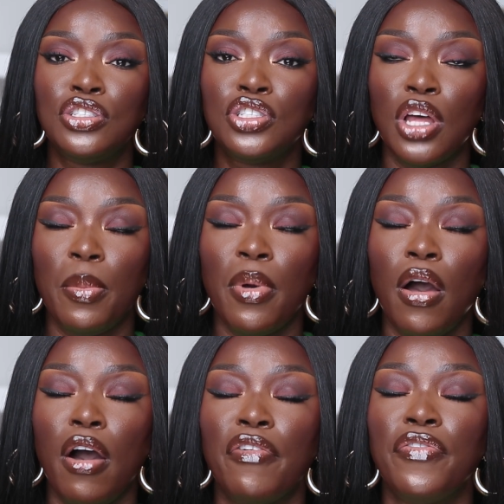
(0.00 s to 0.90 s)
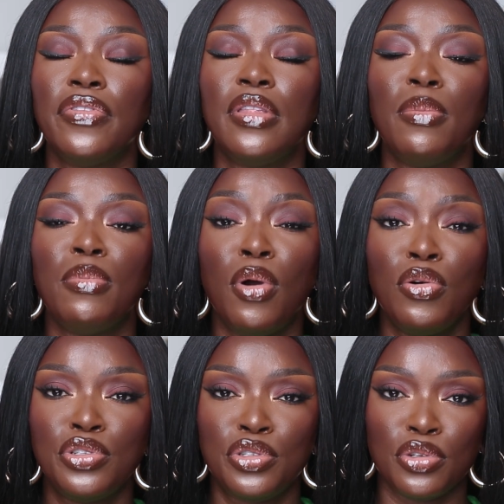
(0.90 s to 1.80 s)
some of the
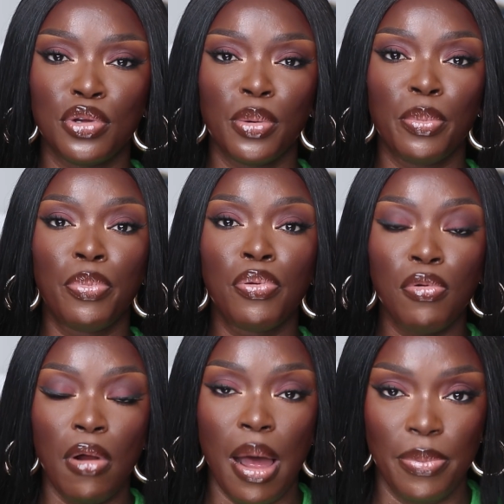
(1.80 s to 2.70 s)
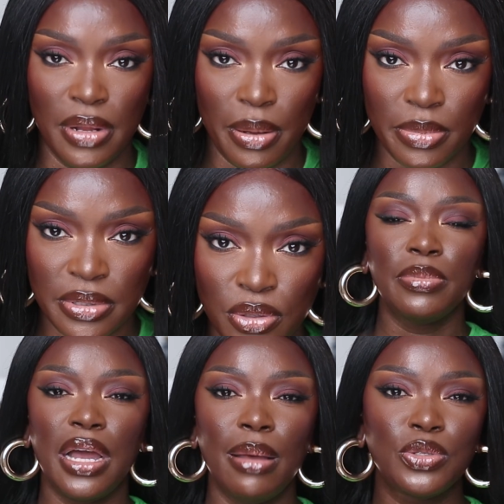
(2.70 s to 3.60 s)
most problems.
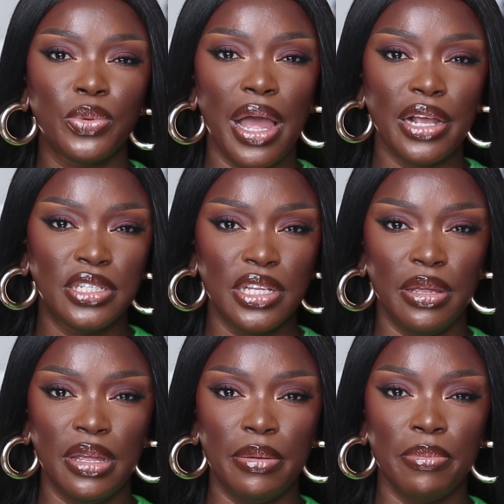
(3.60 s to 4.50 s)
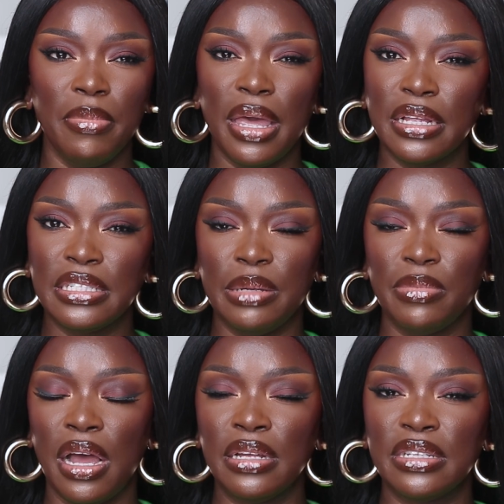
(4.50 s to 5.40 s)
Sometimes we actually make it
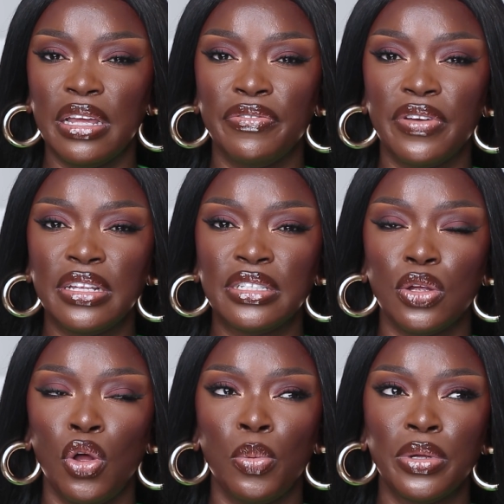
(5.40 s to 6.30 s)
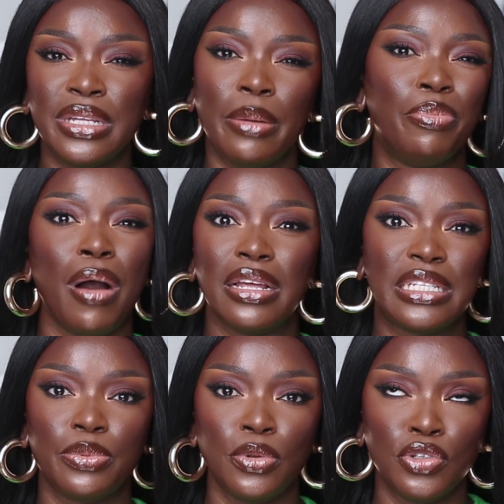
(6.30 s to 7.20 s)
seem as if it's almost
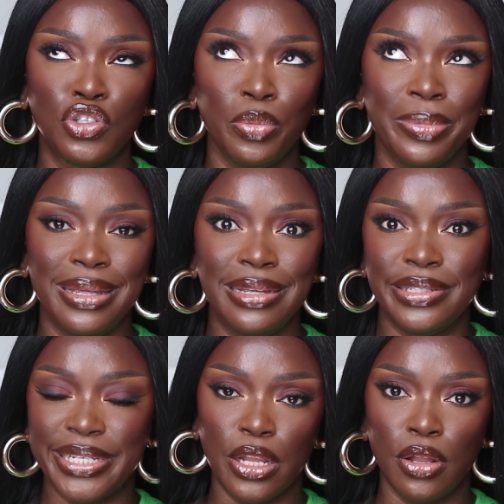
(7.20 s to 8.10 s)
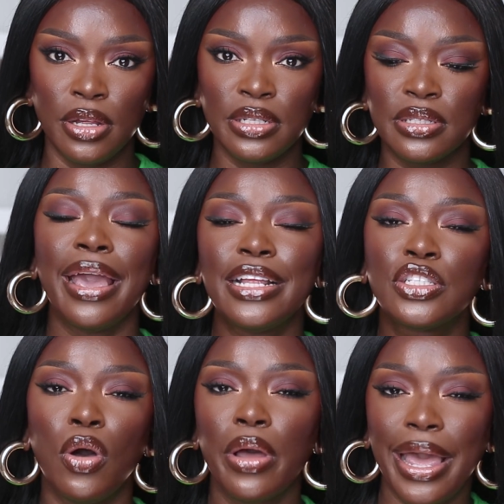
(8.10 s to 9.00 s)
impossible to be jealous.
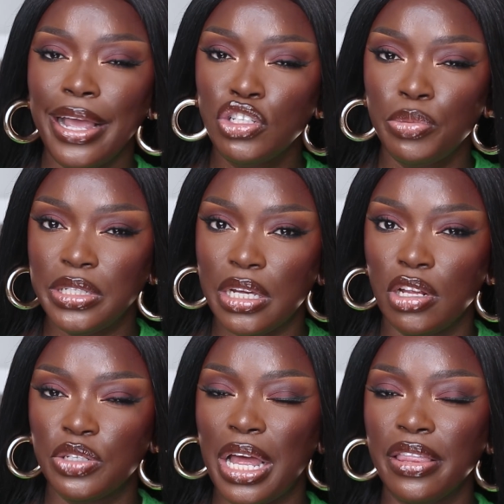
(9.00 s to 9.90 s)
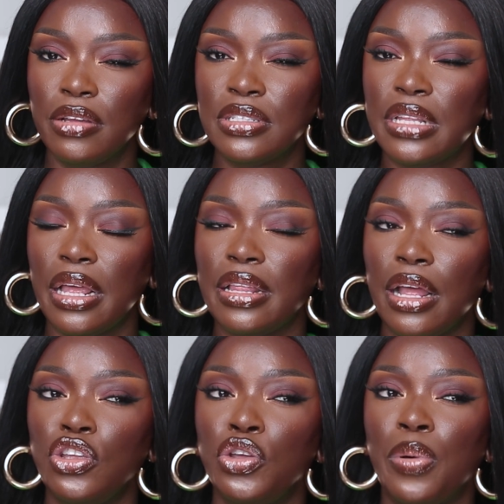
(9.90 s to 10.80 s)
It's okay to be jealous. I just think
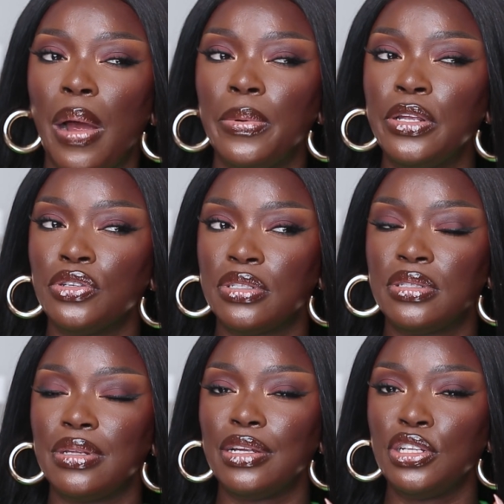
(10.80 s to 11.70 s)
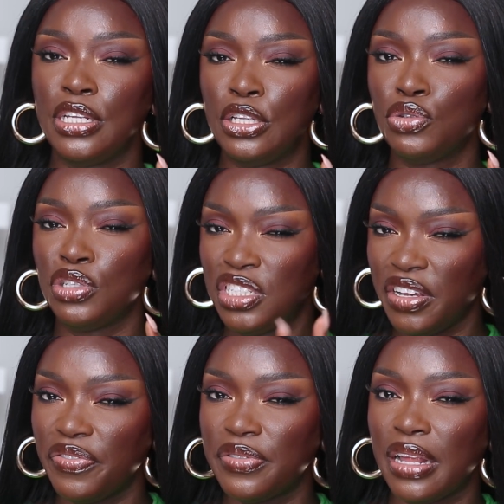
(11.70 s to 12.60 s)
that you probably just need to
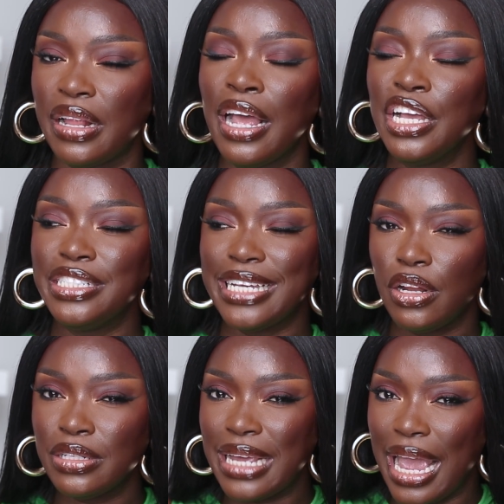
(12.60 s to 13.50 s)
shift that jealous